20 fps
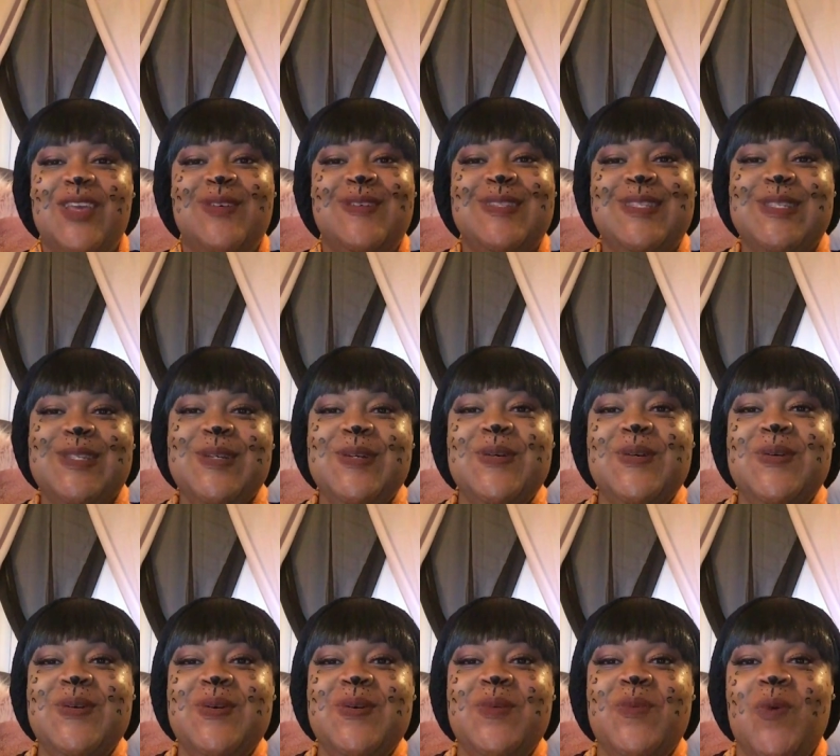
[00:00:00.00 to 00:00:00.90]

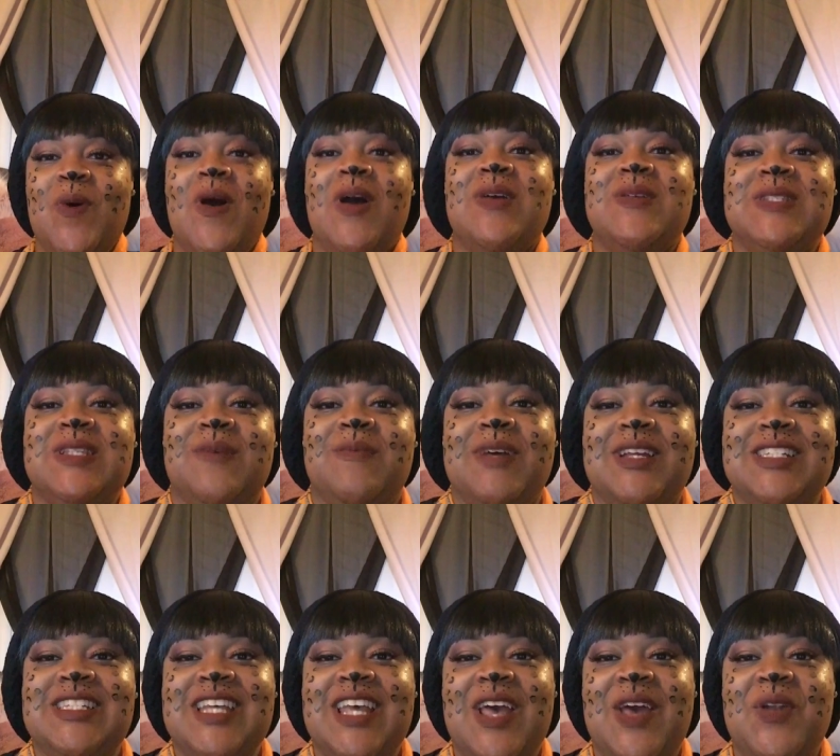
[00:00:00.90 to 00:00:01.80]
YouTube. Welcome to my
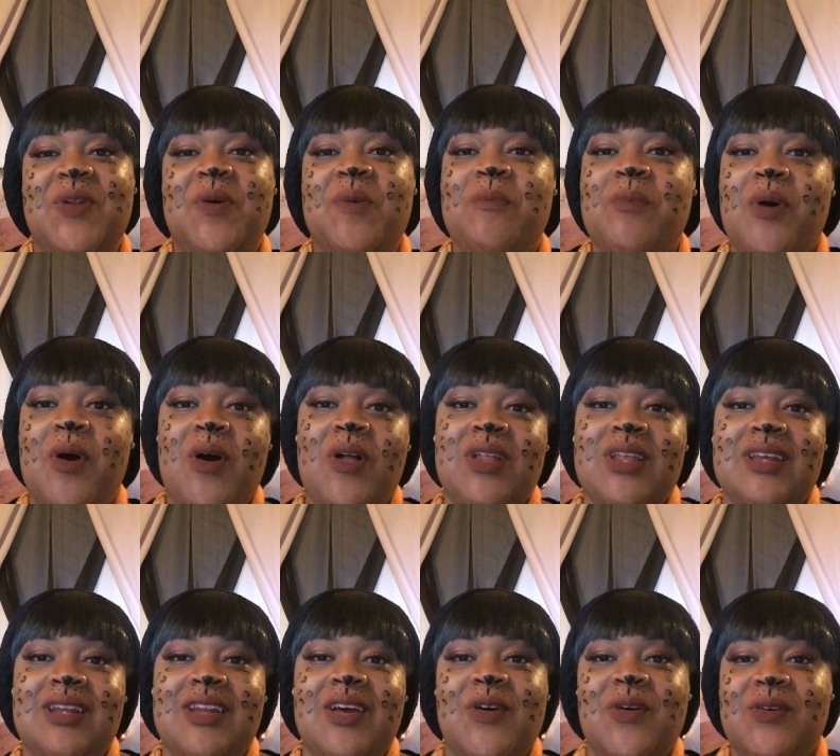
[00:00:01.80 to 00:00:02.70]
channel,
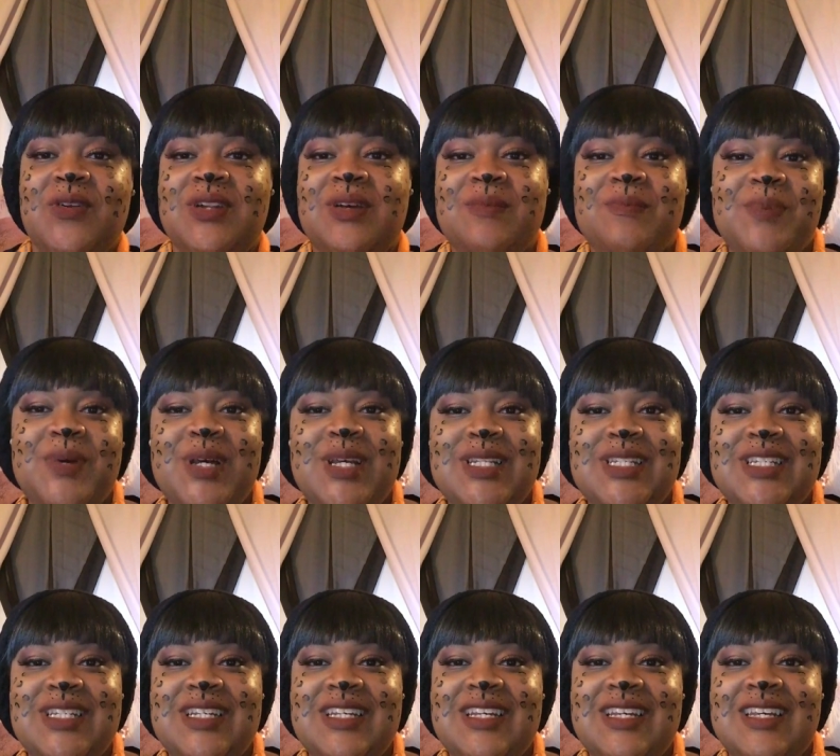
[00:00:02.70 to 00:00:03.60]
Balling on a
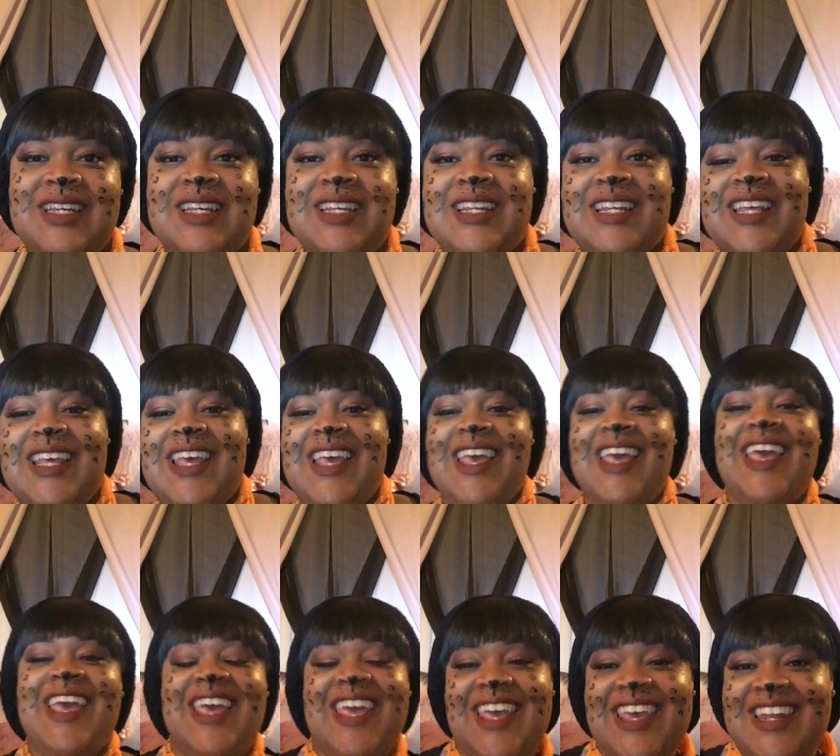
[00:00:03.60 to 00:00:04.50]
Budget.
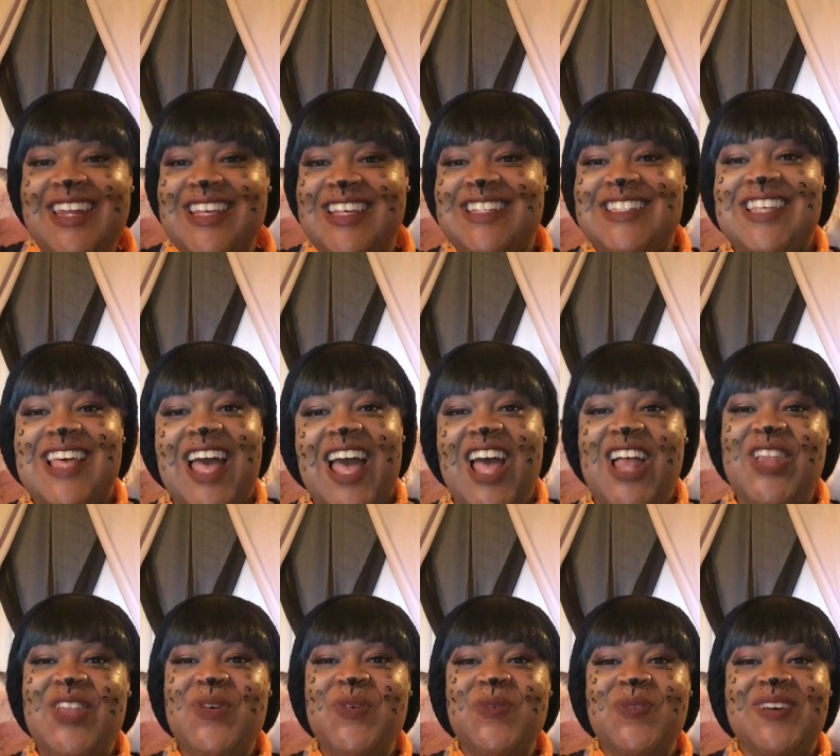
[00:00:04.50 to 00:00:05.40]
It is
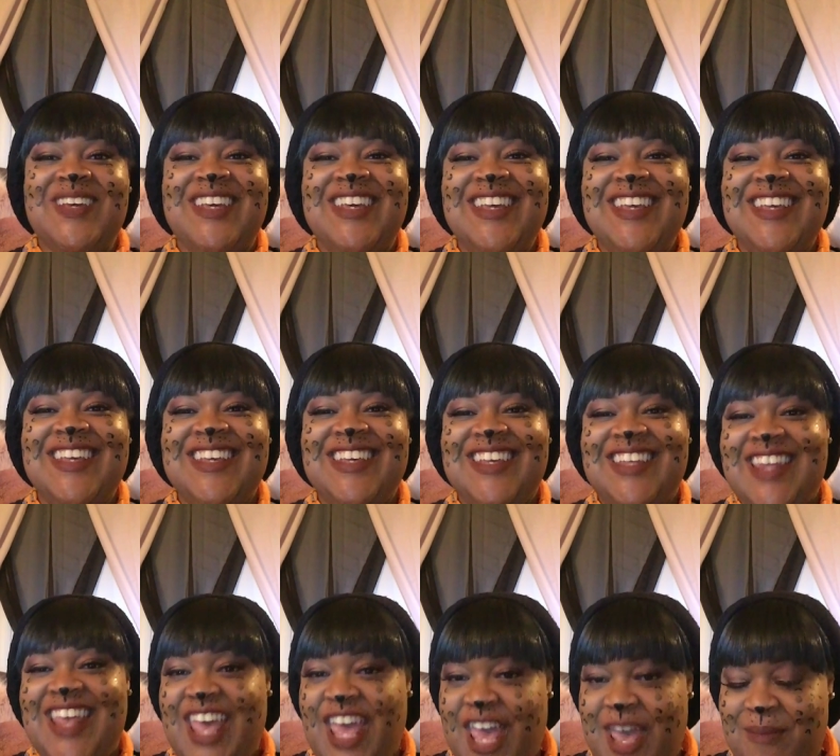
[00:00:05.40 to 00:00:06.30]
Halloween.
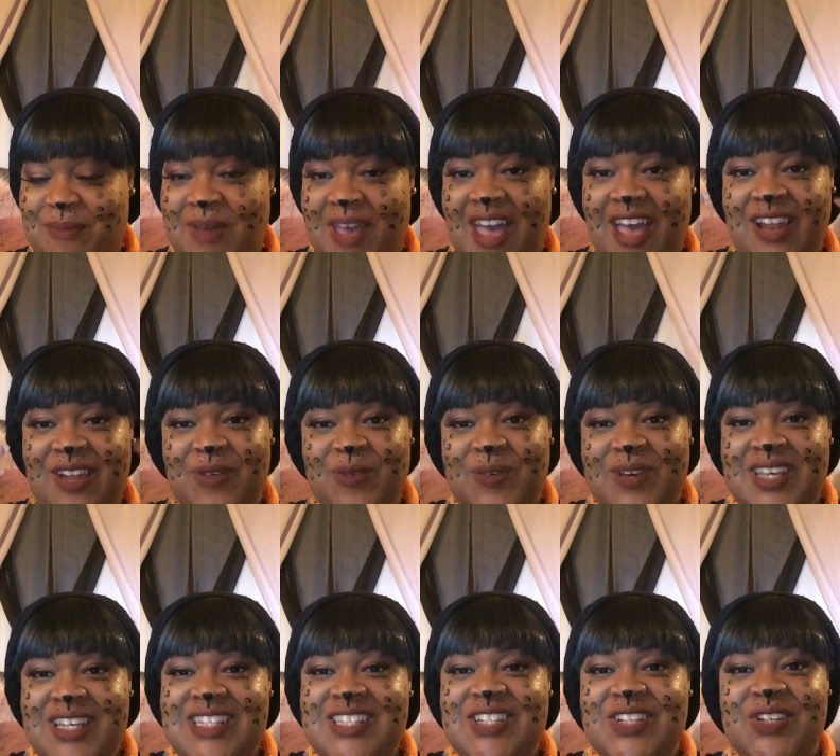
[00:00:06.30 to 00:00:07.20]
Happy
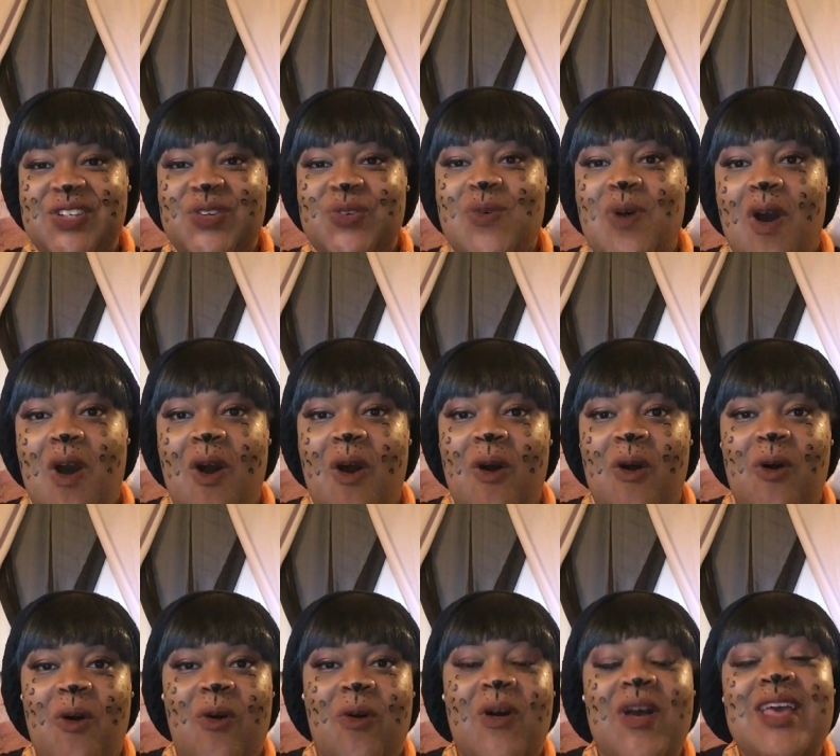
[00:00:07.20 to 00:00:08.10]
Halloween to you
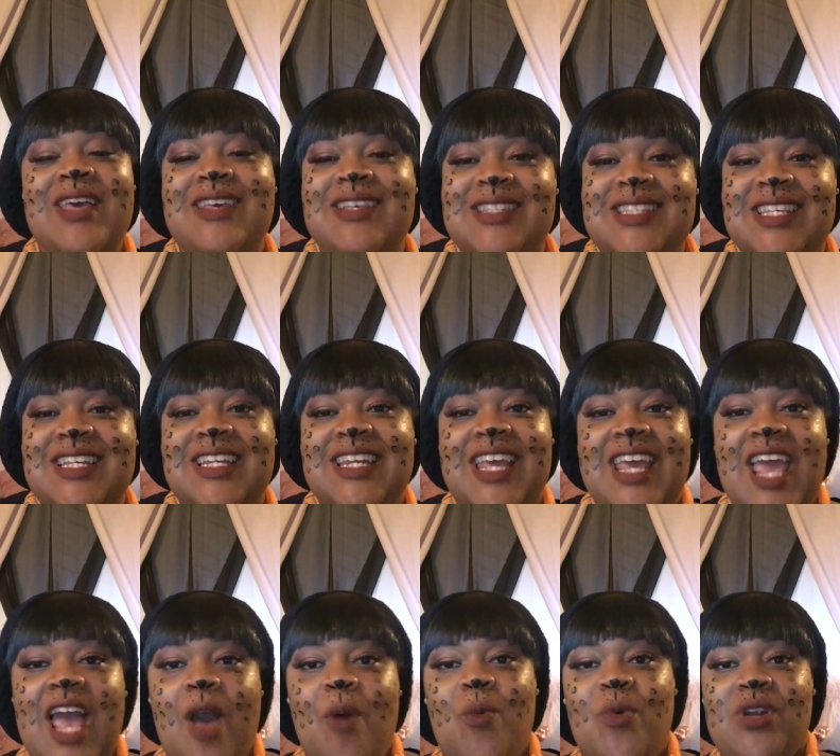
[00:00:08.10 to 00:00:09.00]
all.
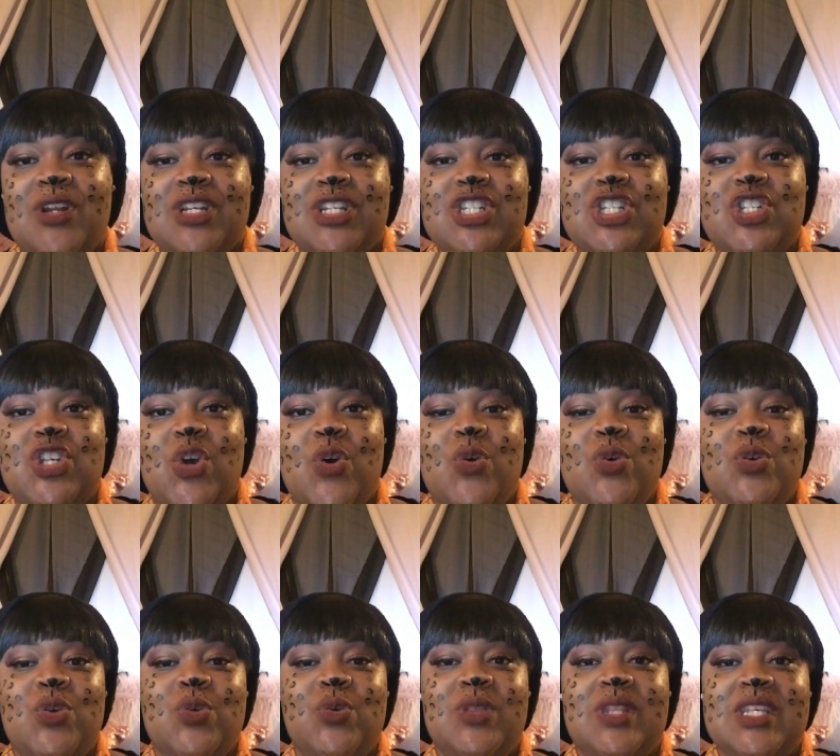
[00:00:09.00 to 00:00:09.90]
Today I want to show
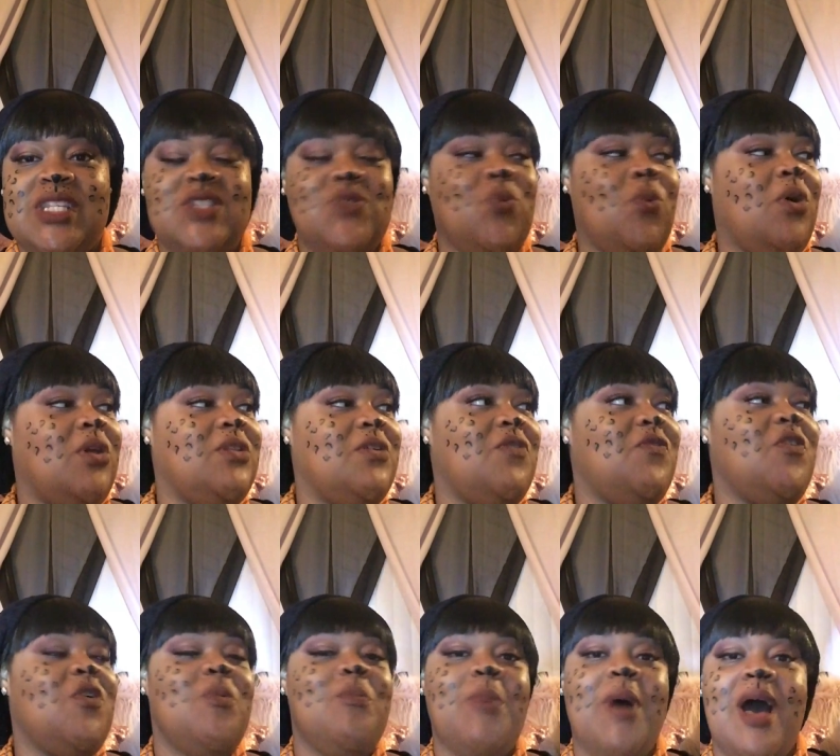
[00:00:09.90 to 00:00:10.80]
you this
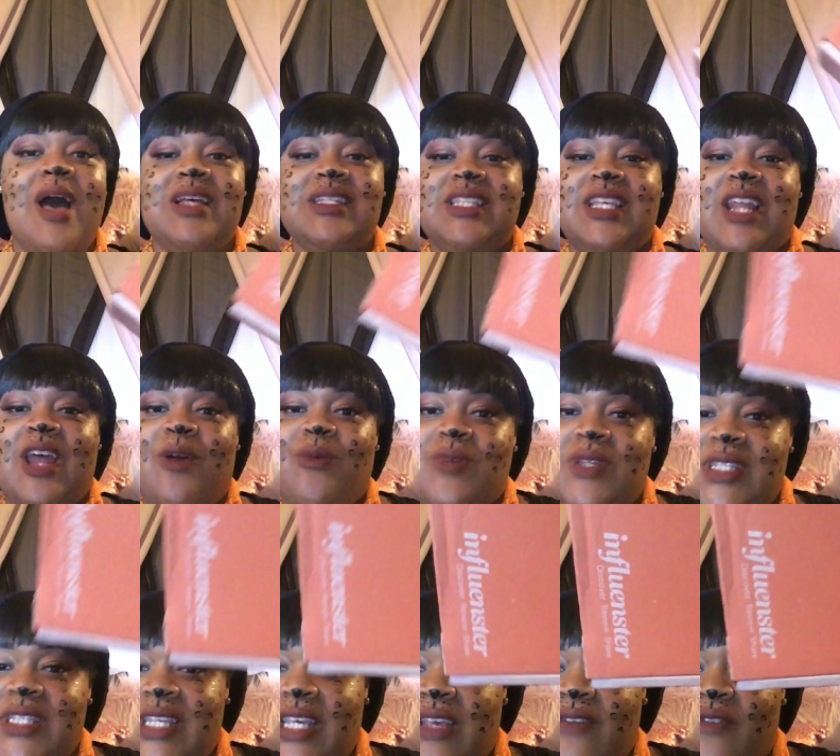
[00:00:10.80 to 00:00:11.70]
wonderful box that I
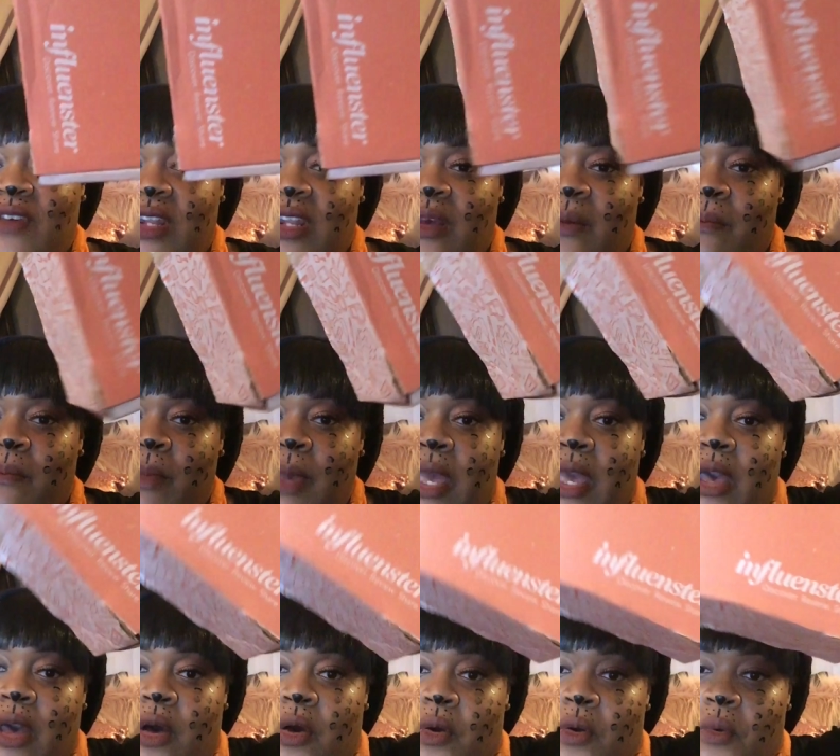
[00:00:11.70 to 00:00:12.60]
received in the
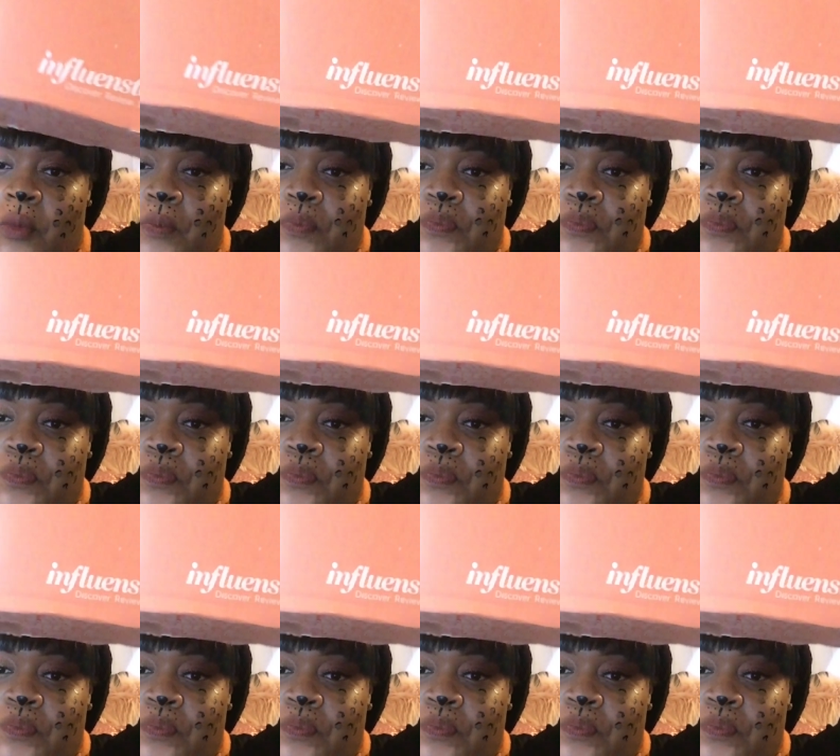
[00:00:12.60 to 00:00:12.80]
mail